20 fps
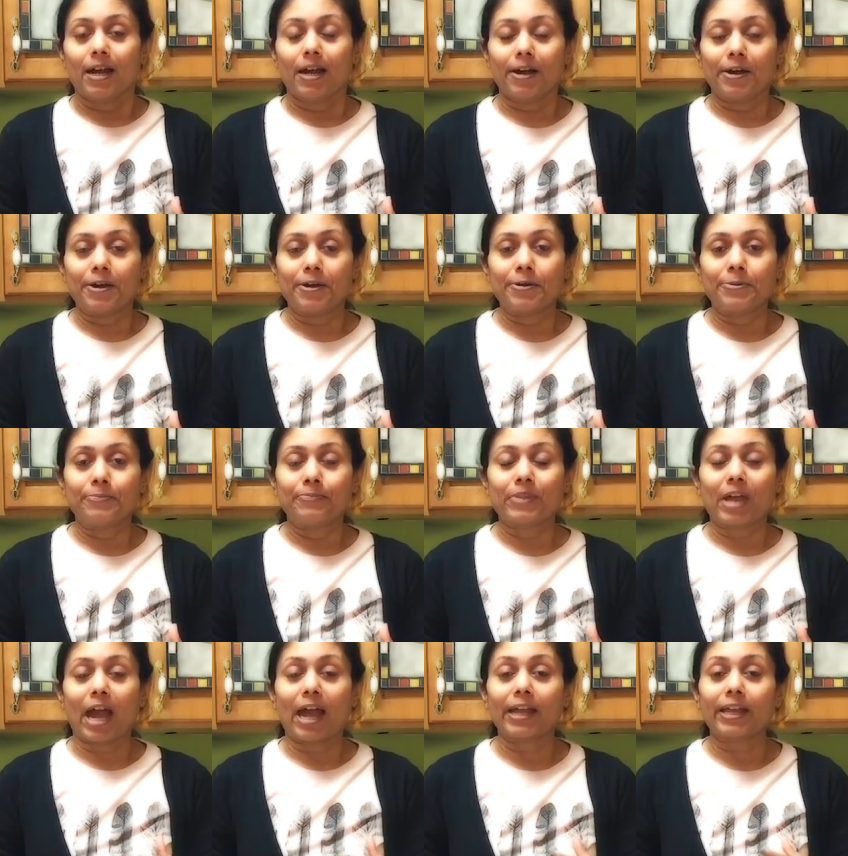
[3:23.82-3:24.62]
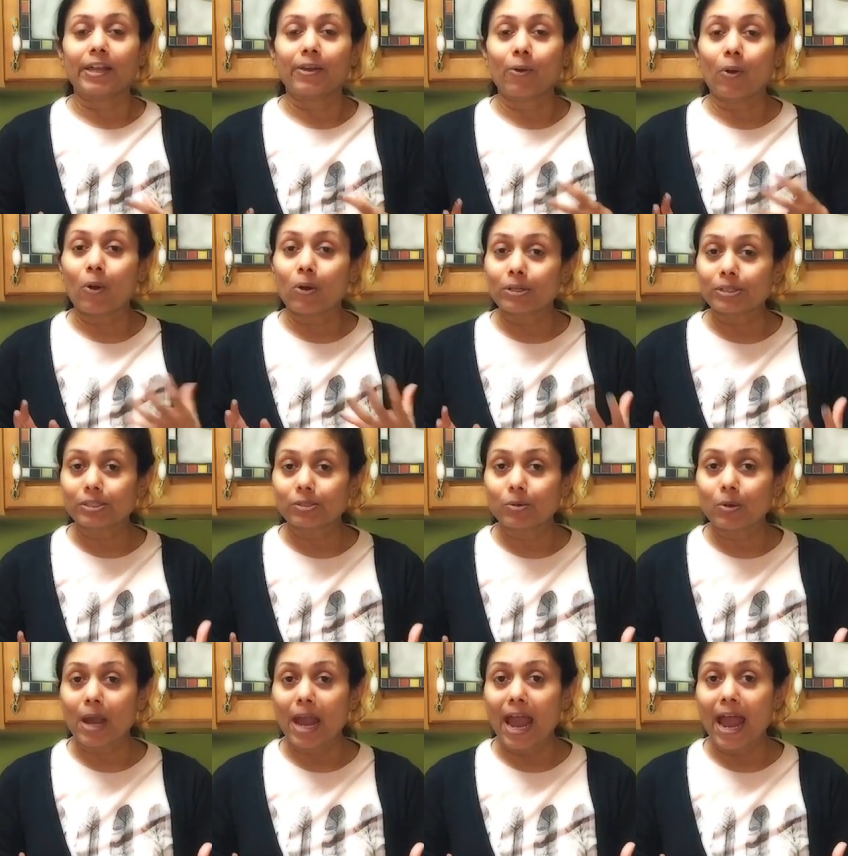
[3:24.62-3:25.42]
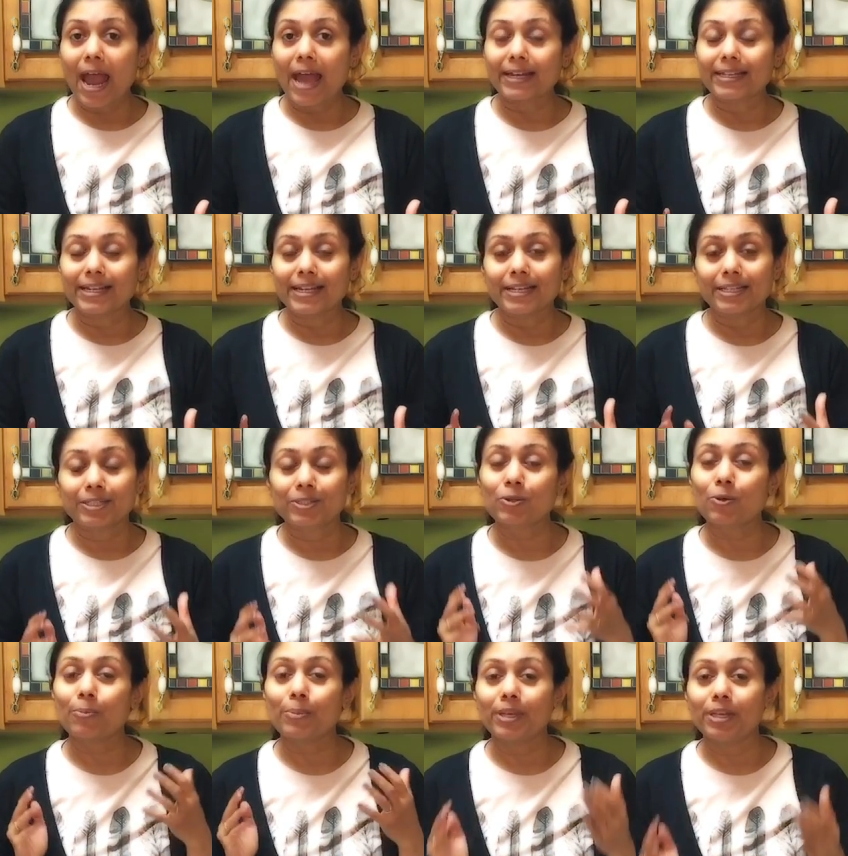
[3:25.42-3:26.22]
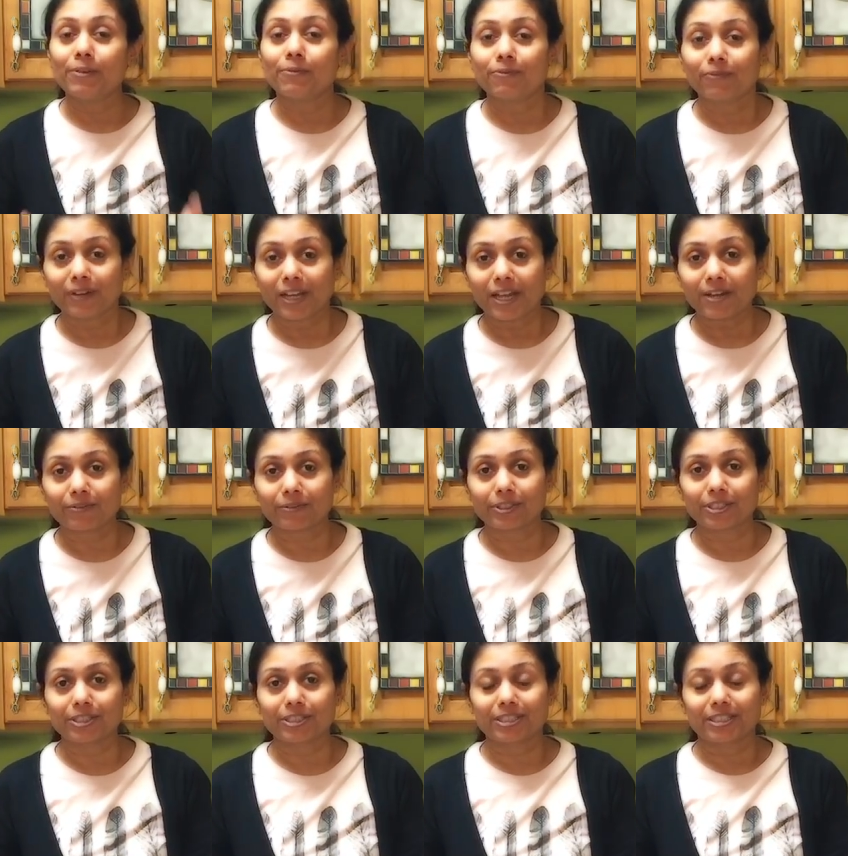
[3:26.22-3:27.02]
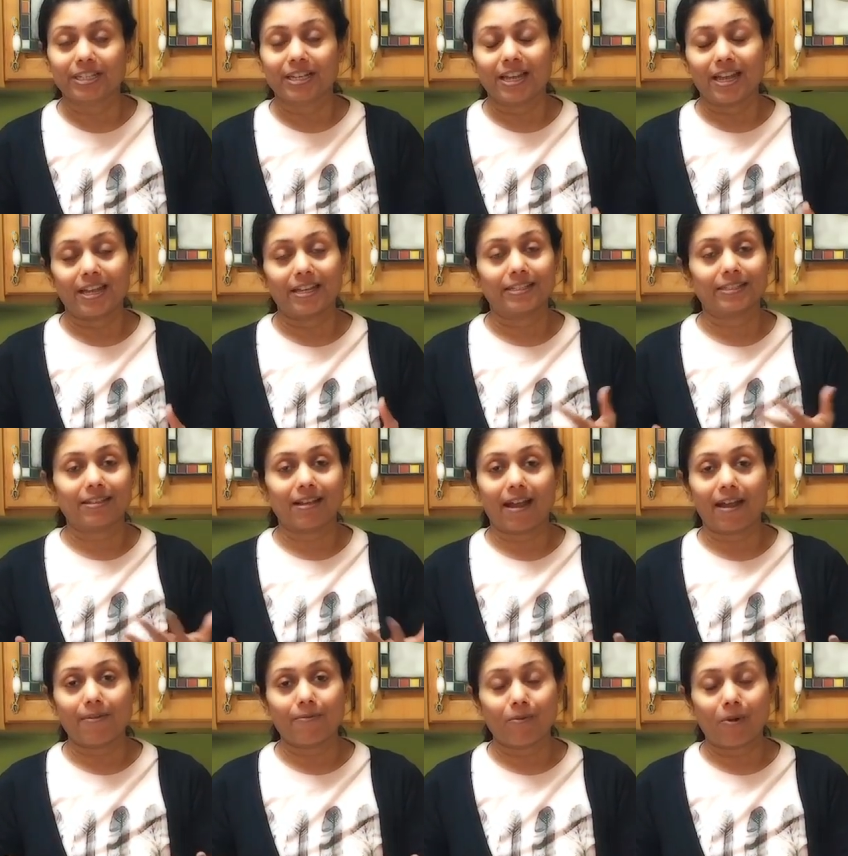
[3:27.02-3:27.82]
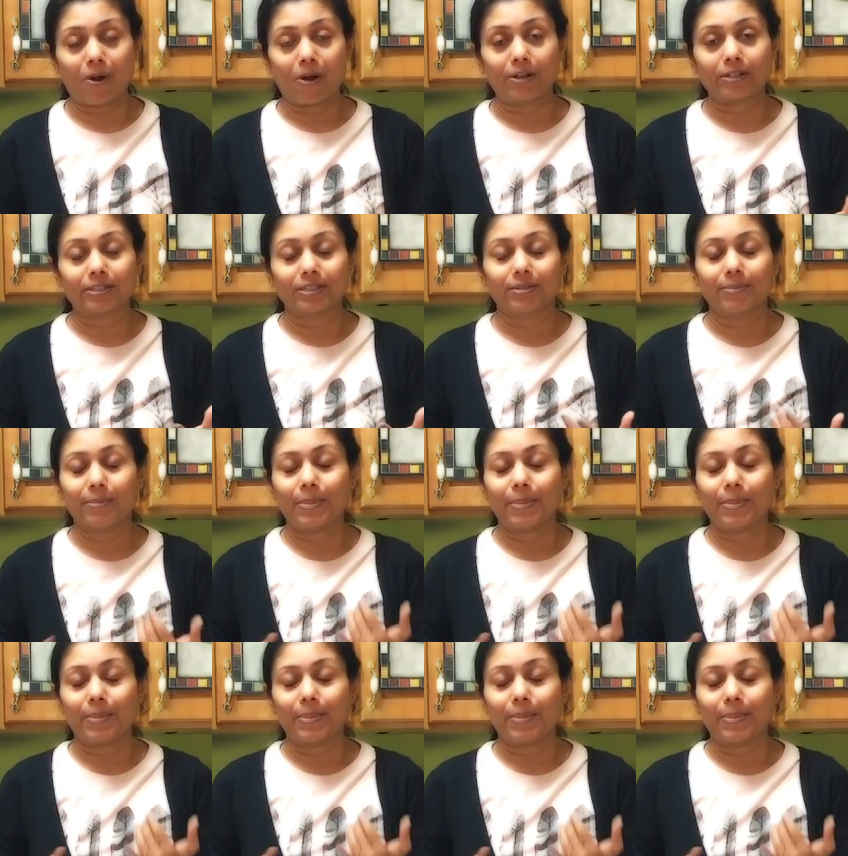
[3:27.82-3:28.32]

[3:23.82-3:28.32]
I can also add so many flavors as I want.